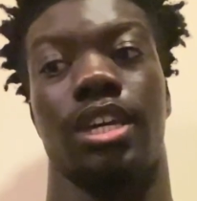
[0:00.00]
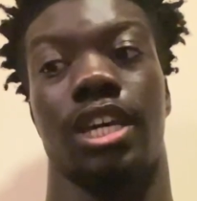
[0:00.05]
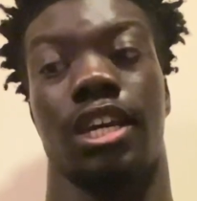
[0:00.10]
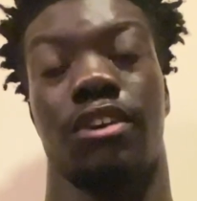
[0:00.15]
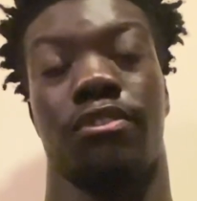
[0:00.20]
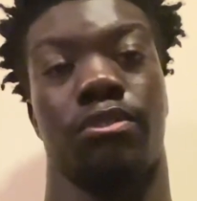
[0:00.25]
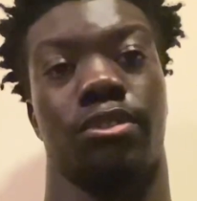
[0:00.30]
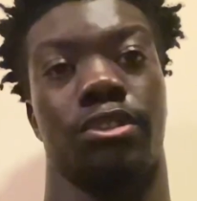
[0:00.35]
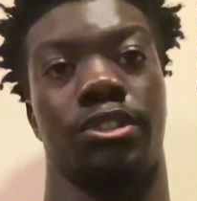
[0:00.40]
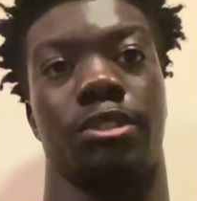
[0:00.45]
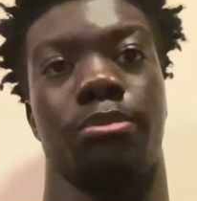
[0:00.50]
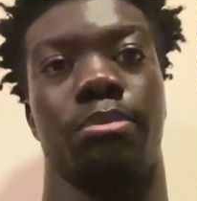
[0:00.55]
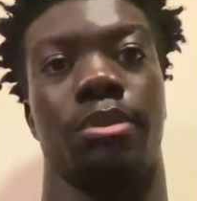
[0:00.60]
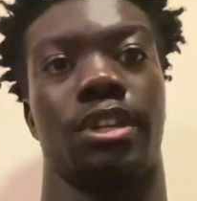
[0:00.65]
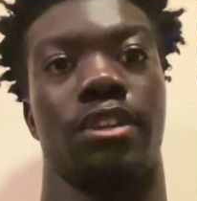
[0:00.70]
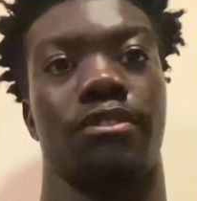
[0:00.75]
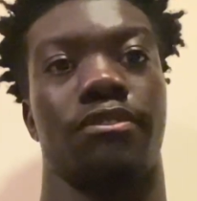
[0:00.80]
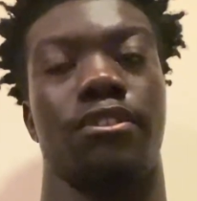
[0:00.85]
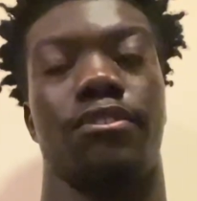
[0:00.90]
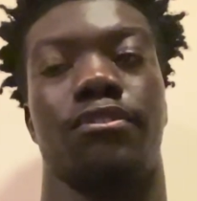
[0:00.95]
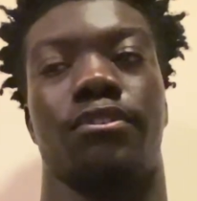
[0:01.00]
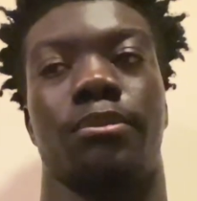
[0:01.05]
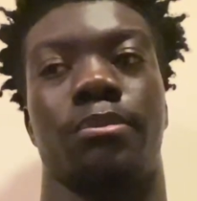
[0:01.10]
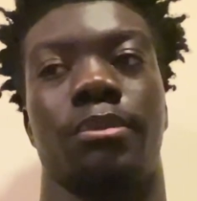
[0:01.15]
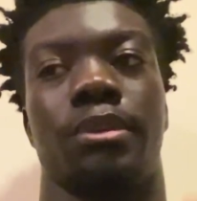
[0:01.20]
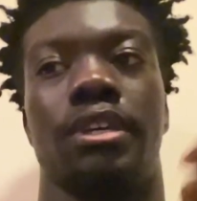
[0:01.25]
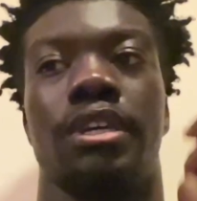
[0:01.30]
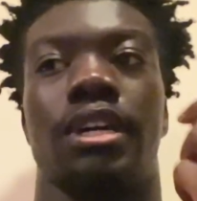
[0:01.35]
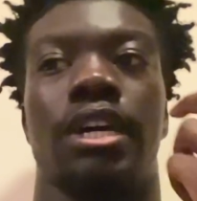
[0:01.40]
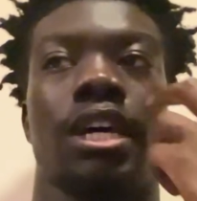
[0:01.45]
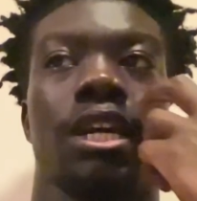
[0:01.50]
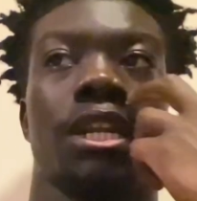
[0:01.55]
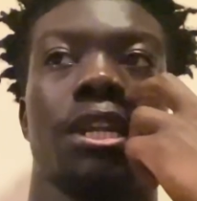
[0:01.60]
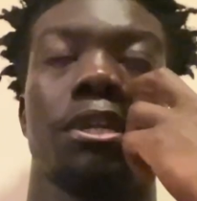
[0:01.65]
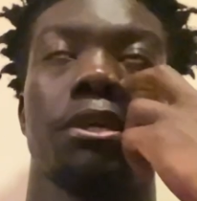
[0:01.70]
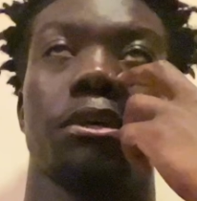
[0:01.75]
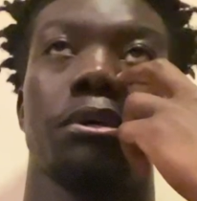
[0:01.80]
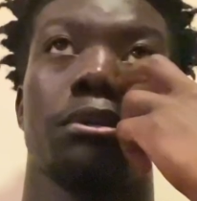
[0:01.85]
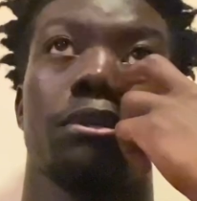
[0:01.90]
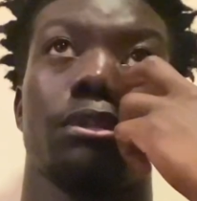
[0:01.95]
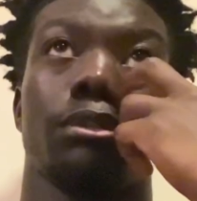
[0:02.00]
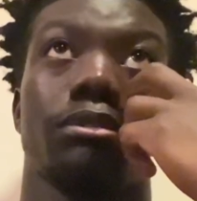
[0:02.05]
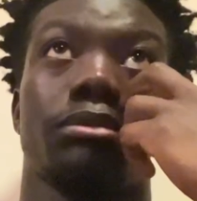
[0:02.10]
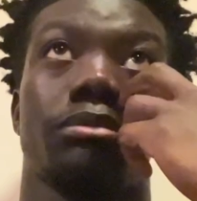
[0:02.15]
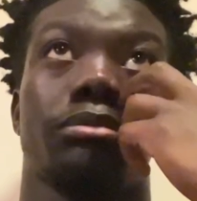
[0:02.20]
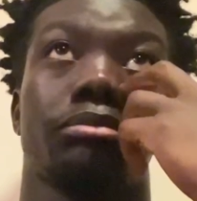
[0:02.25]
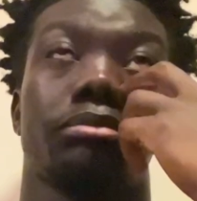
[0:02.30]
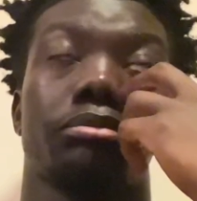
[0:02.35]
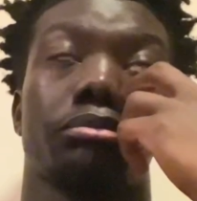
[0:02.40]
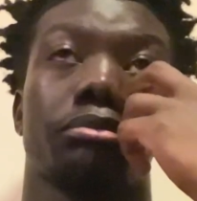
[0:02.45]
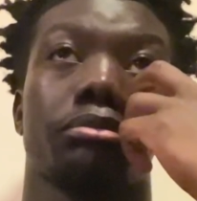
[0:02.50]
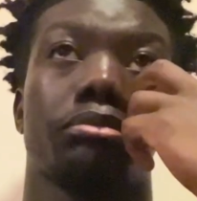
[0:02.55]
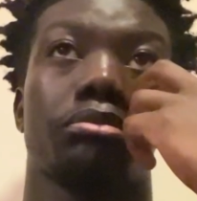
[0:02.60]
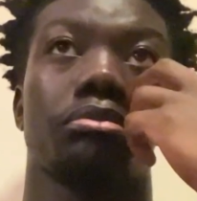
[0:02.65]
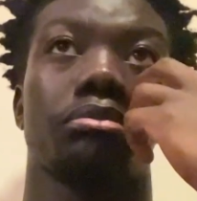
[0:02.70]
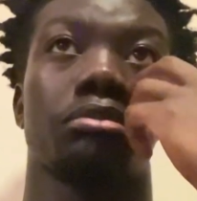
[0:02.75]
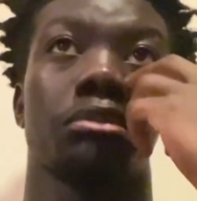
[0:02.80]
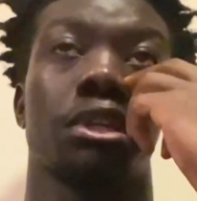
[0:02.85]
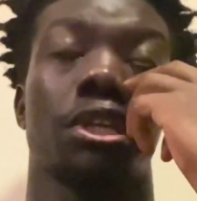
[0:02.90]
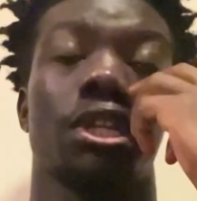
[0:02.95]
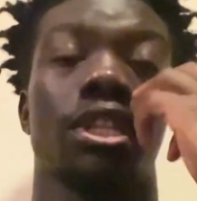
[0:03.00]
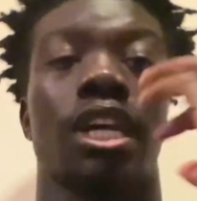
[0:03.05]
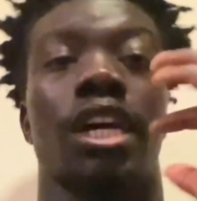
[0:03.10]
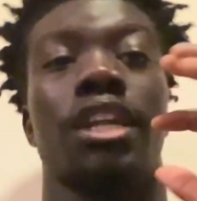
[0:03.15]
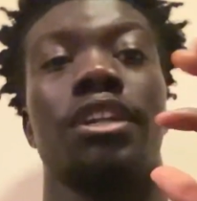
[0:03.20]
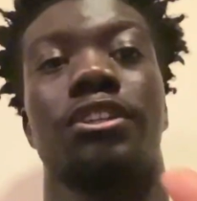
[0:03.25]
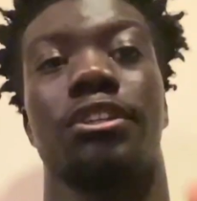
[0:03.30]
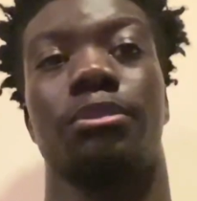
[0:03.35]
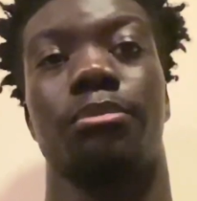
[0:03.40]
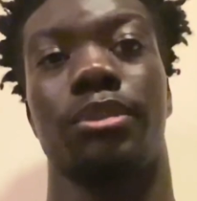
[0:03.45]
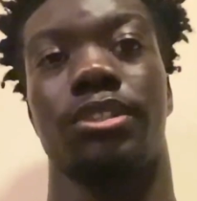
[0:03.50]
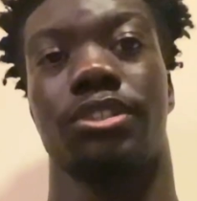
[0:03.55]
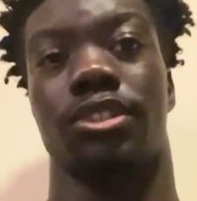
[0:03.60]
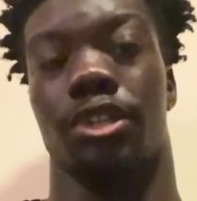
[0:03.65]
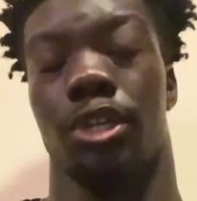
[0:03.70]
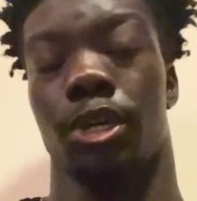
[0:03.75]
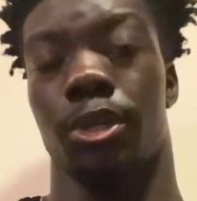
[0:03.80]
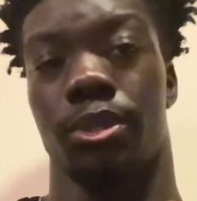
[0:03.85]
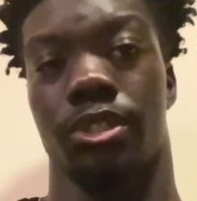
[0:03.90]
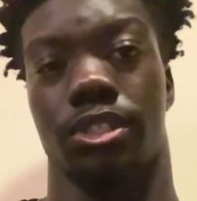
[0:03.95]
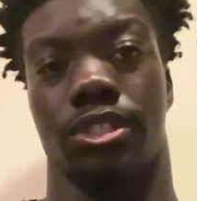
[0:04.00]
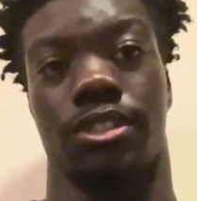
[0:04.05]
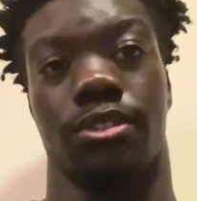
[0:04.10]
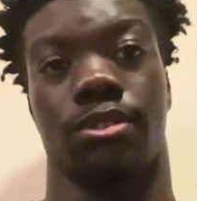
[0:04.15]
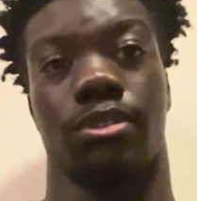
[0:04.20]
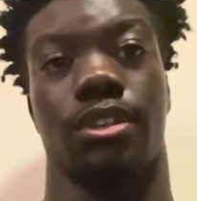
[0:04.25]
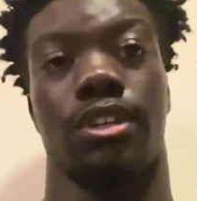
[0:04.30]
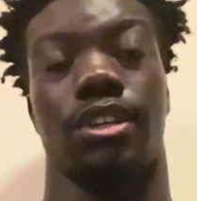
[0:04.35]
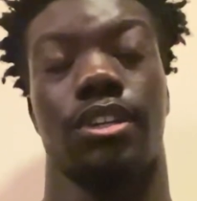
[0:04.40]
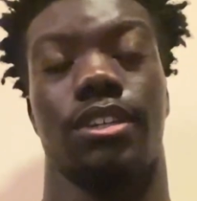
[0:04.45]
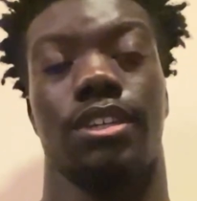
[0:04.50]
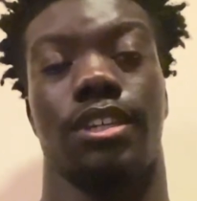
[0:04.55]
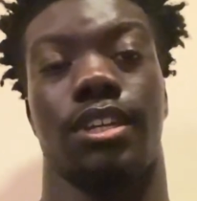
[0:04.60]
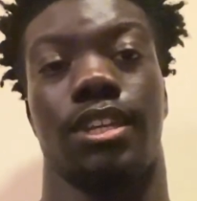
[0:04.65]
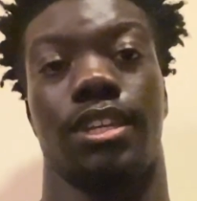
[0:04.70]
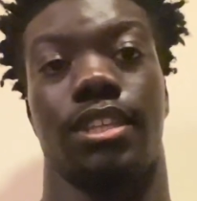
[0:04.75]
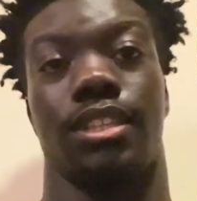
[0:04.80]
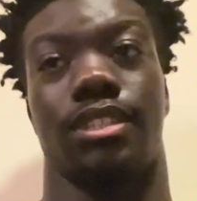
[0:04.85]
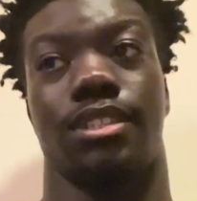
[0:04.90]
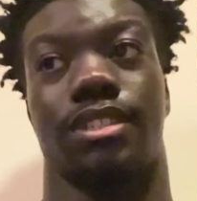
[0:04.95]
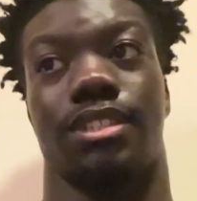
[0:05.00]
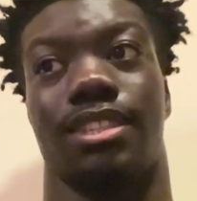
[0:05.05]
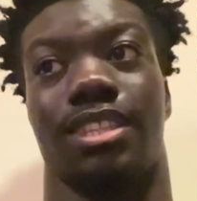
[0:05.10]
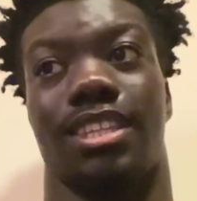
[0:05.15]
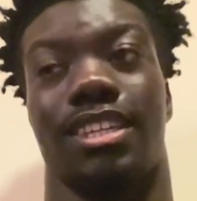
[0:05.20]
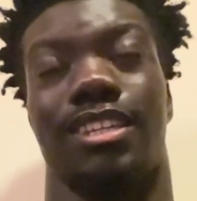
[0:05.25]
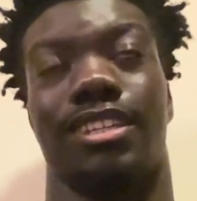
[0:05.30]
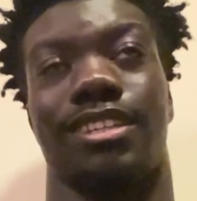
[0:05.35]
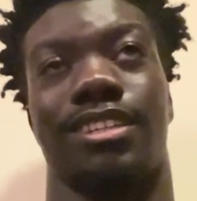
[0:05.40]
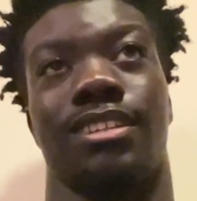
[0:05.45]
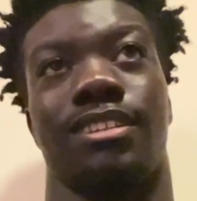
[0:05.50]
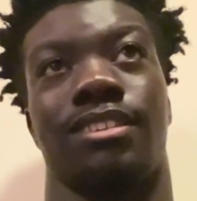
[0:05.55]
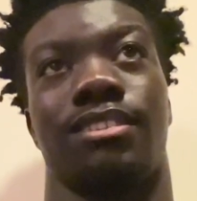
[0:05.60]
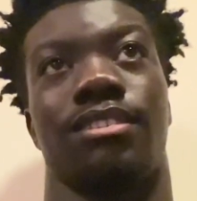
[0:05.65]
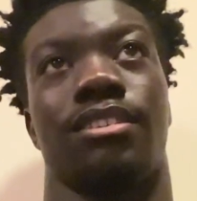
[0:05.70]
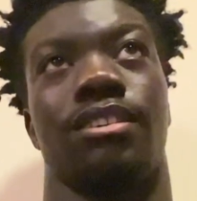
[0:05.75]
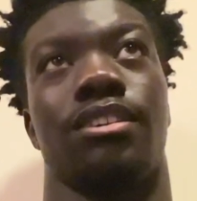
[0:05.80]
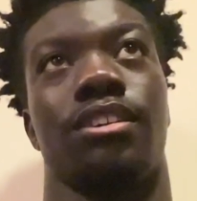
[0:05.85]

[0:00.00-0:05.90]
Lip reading: Everyone should benefit from it. And that doesn't mean to go into it thinking